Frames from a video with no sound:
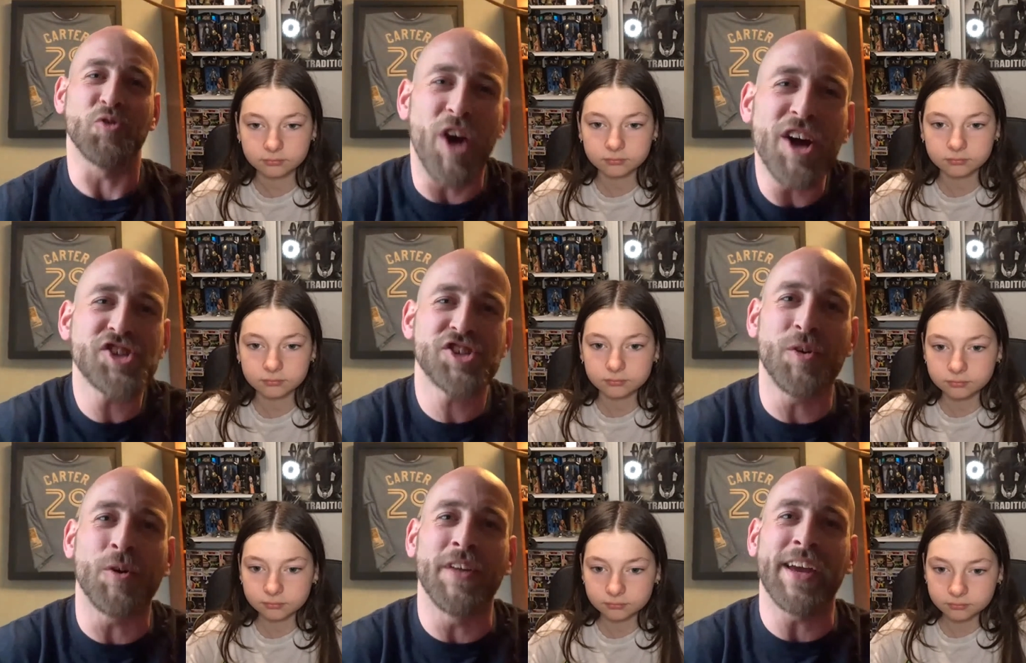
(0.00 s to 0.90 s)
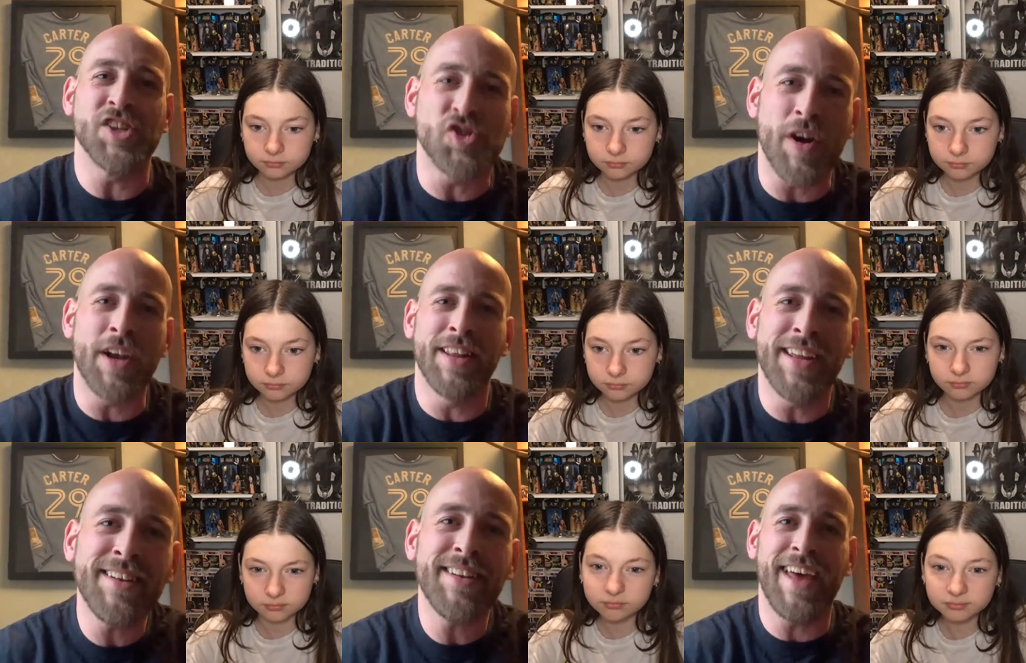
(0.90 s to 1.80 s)
Speaker 1: rush or, like,
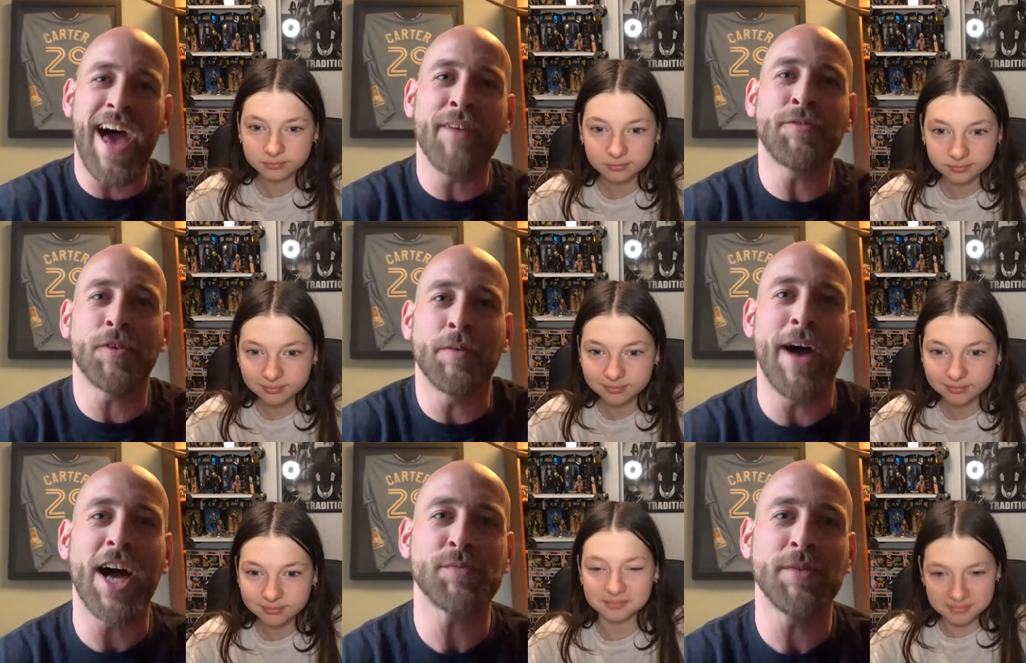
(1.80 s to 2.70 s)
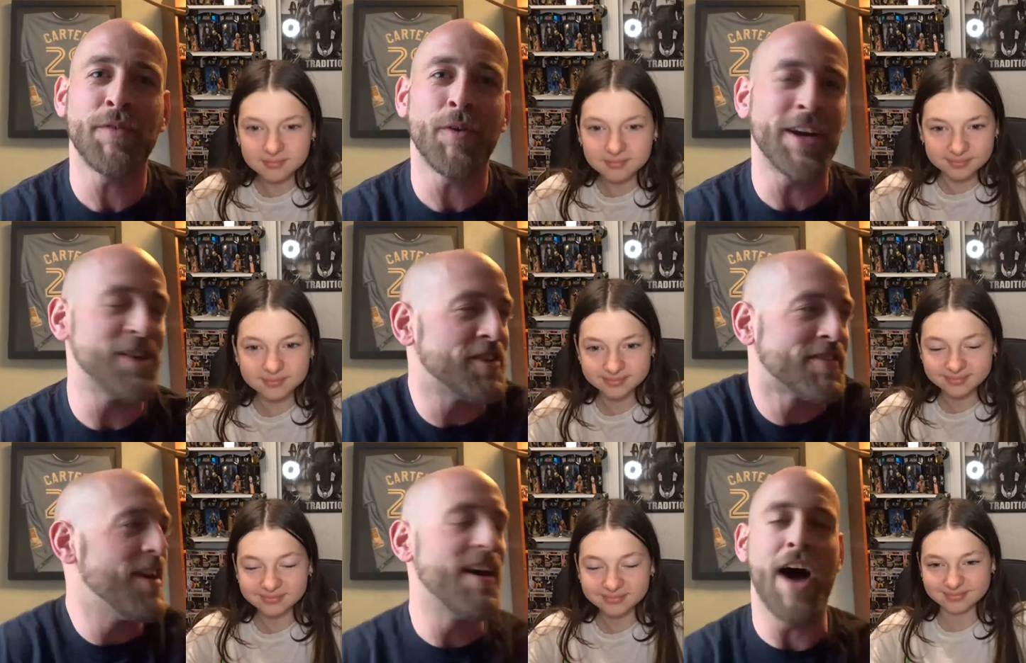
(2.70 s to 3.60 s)
adrenaline after a match before, and
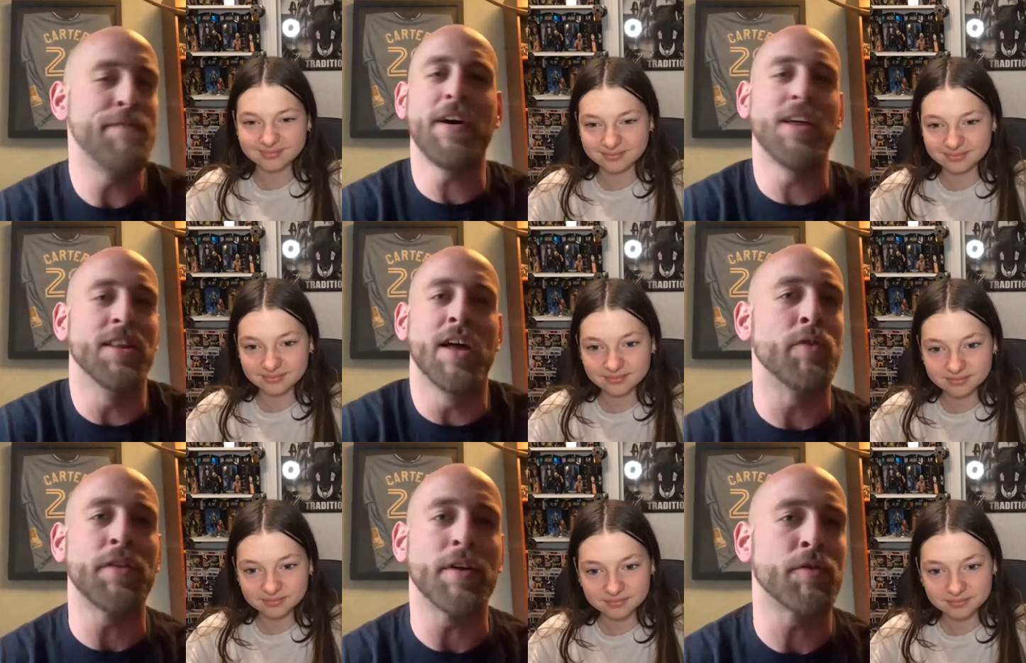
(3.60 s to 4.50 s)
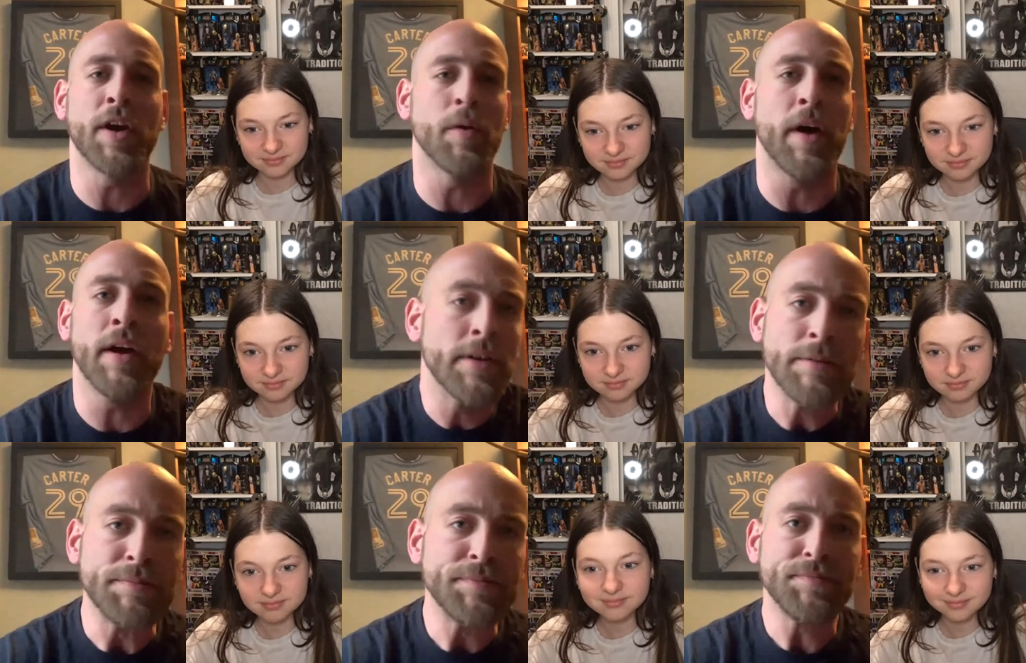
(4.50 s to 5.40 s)
I fell in love with it right away.
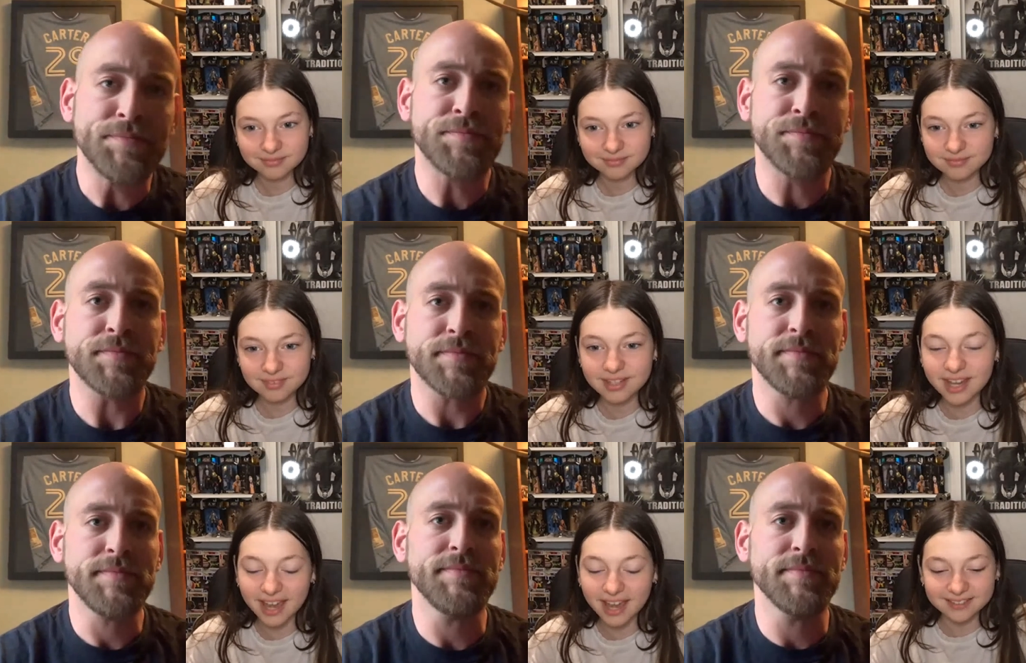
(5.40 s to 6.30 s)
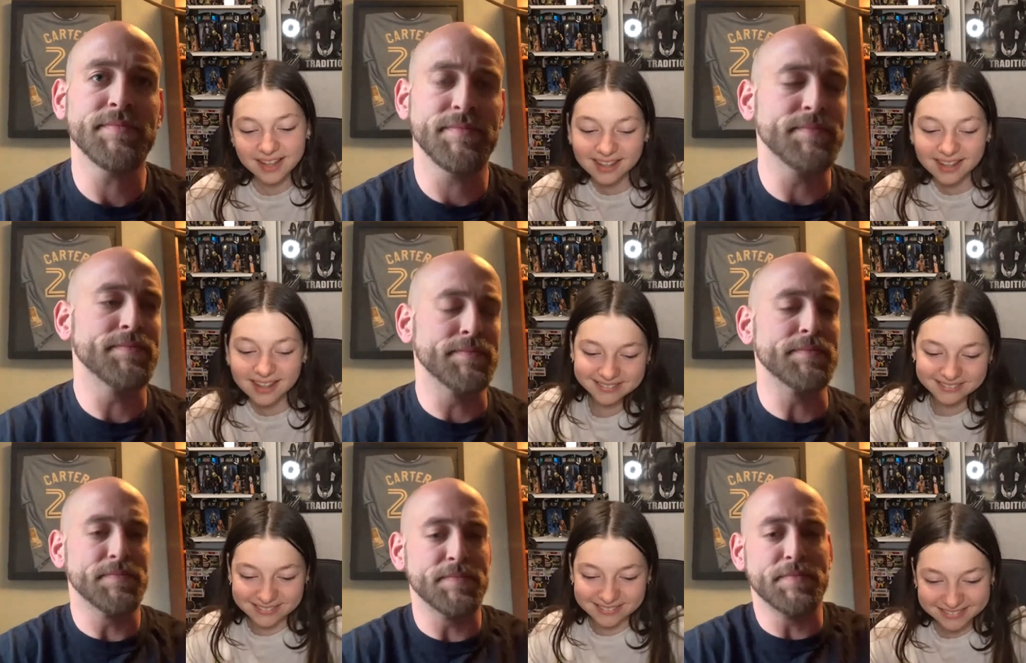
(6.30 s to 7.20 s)
Speaker 2: Yeah,
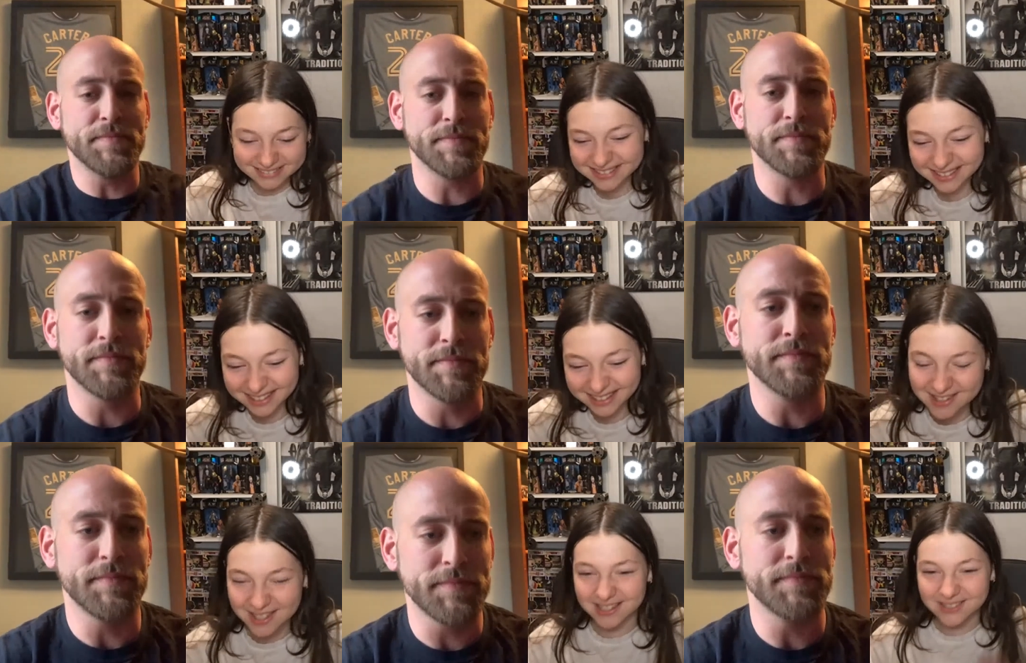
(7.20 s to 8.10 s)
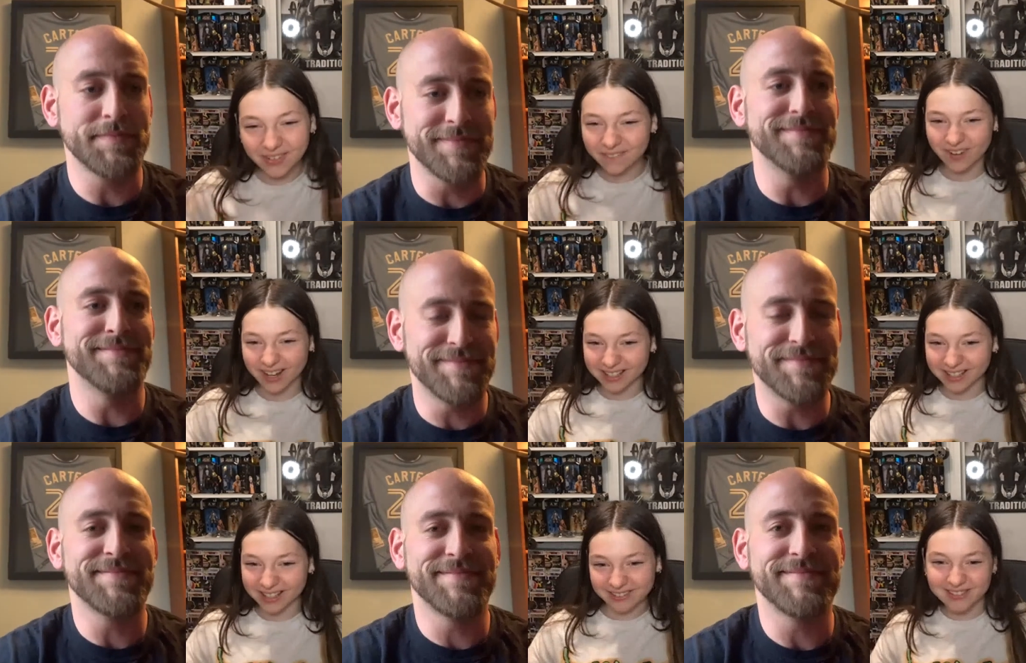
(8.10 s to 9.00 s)
that's cool. It's more
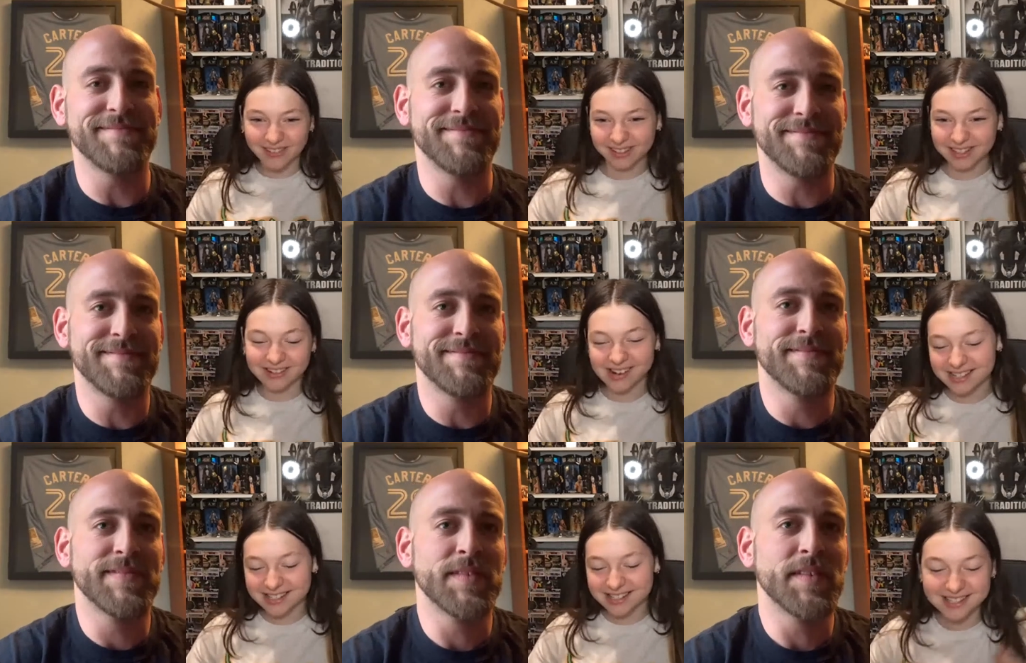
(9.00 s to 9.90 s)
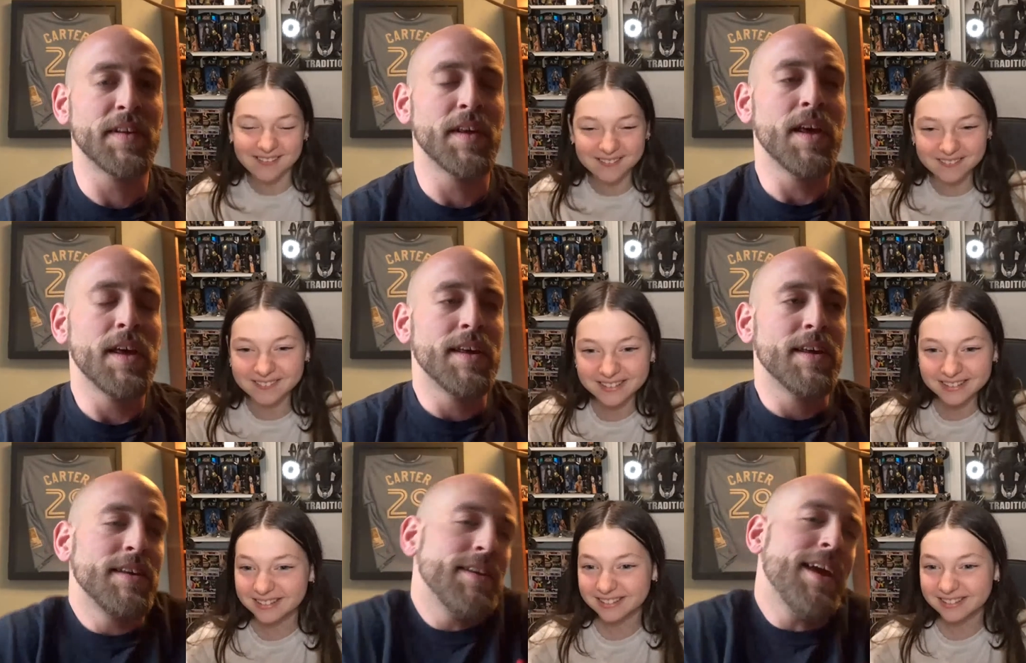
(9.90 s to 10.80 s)
fun, you know, to do all that crazy stuff.
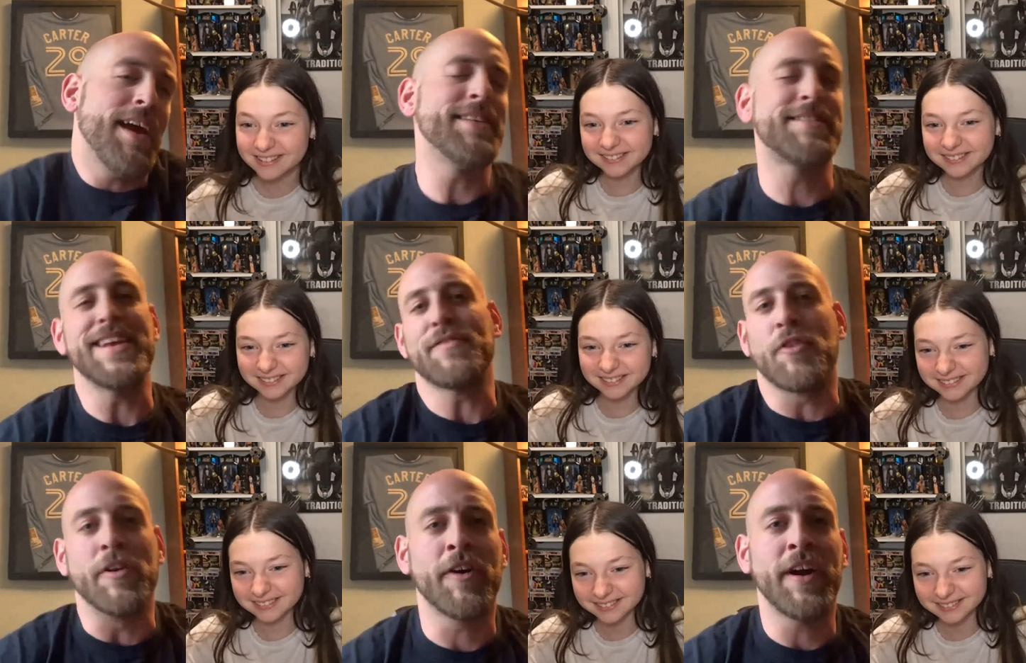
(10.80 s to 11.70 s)
Speaker 1: It's different,